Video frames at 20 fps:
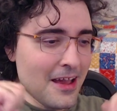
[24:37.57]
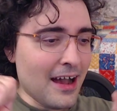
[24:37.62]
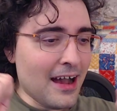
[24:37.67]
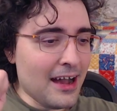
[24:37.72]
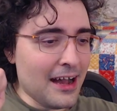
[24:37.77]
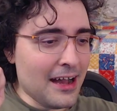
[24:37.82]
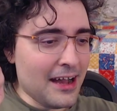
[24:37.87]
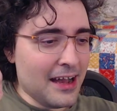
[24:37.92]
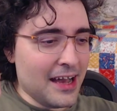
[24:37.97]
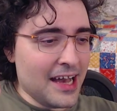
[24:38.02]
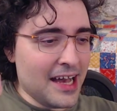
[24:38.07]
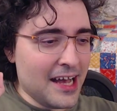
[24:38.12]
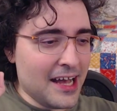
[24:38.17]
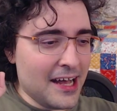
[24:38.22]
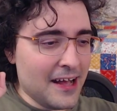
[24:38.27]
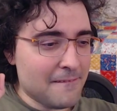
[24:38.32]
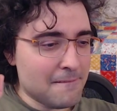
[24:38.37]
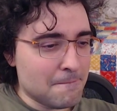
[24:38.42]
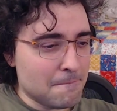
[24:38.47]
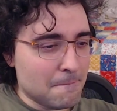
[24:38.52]

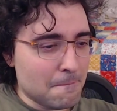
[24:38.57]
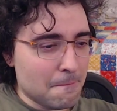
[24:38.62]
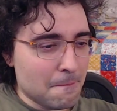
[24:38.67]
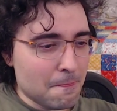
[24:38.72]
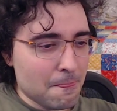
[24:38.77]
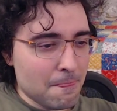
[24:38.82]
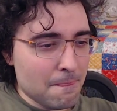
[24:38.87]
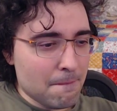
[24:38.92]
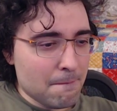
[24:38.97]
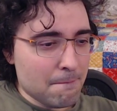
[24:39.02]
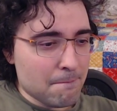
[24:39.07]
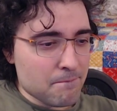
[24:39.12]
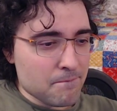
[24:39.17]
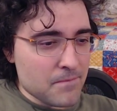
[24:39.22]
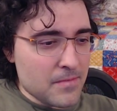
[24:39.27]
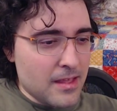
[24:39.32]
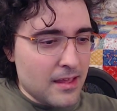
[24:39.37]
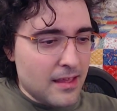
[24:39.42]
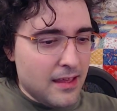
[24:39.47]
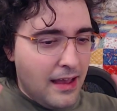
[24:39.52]
Uh,
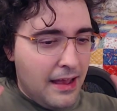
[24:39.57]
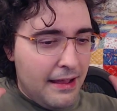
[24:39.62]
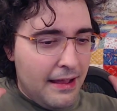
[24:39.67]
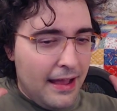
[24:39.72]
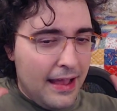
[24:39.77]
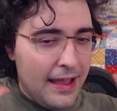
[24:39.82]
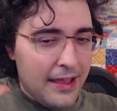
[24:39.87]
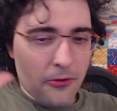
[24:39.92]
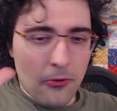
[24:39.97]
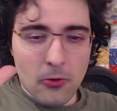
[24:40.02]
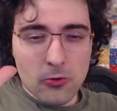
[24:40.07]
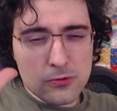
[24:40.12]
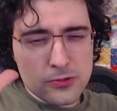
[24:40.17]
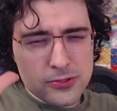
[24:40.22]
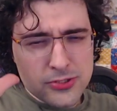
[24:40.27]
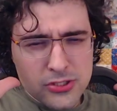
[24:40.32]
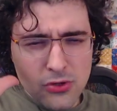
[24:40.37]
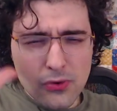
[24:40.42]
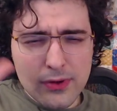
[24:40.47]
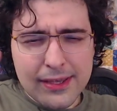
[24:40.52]
I
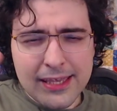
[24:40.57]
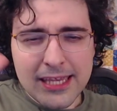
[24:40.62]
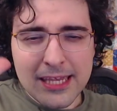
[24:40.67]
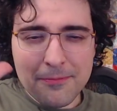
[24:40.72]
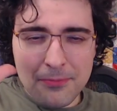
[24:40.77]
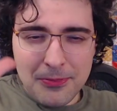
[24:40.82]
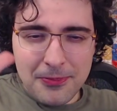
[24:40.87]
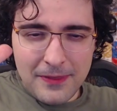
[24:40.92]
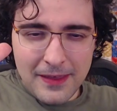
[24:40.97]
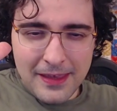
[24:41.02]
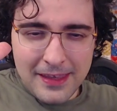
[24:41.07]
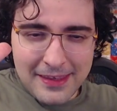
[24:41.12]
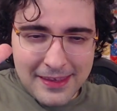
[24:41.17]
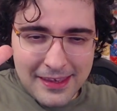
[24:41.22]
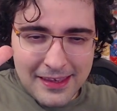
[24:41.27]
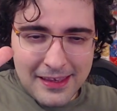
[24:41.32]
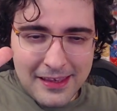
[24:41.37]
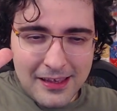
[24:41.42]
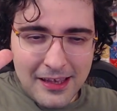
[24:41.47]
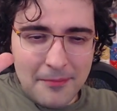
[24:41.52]
also keep
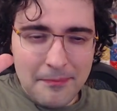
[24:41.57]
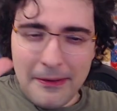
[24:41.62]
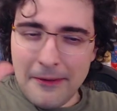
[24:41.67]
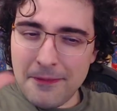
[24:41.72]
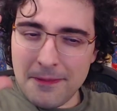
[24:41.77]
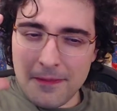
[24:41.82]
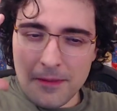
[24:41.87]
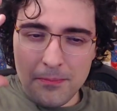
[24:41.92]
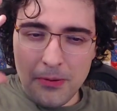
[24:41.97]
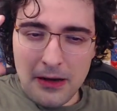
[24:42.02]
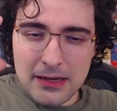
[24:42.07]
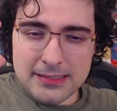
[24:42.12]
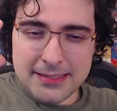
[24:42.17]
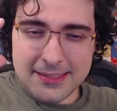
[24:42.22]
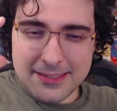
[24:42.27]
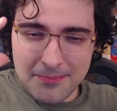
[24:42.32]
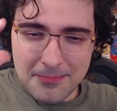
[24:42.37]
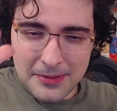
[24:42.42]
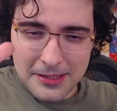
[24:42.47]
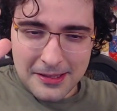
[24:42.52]
thinking about the
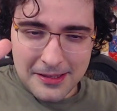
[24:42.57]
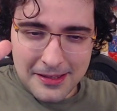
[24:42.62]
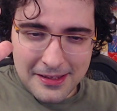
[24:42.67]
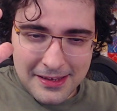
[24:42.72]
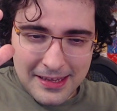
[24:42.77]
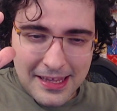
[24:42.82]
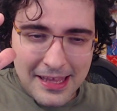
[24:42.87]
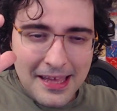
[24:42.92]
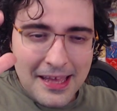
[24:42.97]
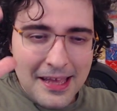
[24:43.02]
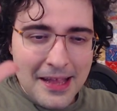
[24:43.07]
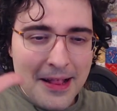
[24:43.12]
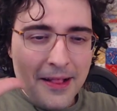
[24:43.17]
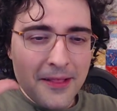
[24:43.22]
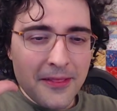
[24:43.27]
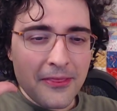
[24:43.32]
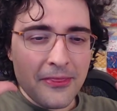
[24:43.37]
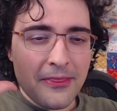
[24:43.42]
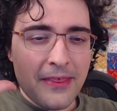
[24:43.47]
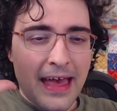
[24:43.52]
possibility
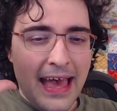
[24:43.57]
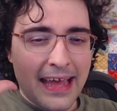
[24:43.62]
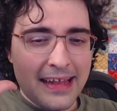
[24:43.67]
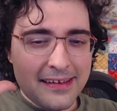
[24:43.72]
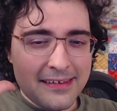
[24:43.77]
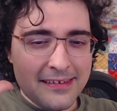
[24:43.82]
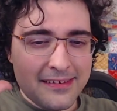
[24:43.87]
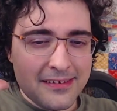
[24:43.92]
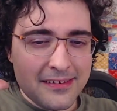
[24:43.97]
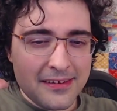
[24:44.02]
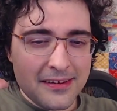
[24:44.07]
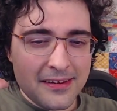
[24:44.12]
that